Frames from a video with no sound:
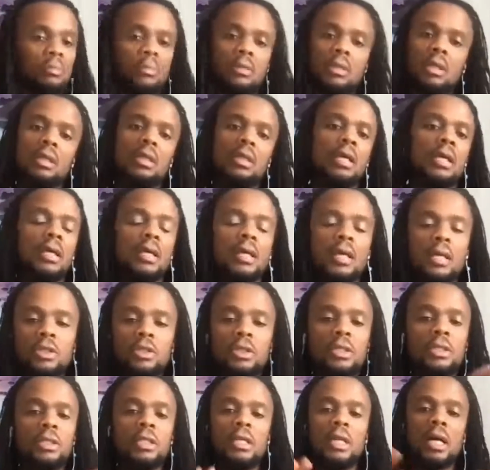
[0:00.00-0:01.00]
they can actually
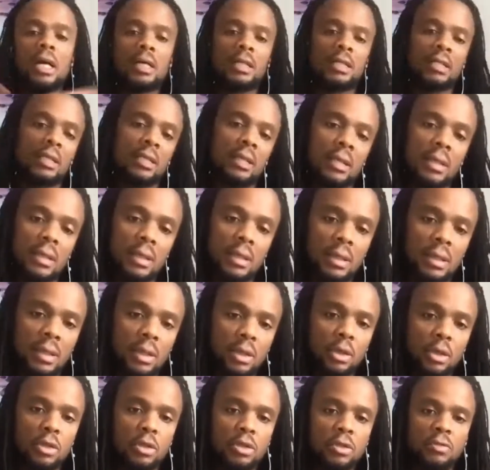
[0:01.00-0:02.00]
deduct the
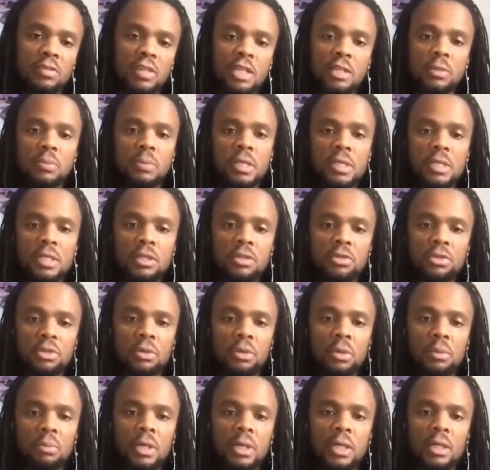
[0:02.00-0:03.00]
cost of that message from
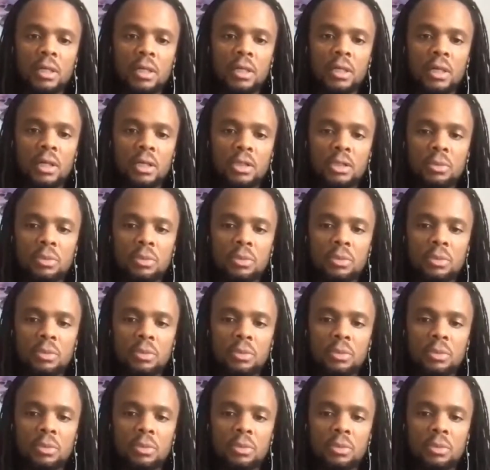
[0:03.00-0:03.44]
your bank account.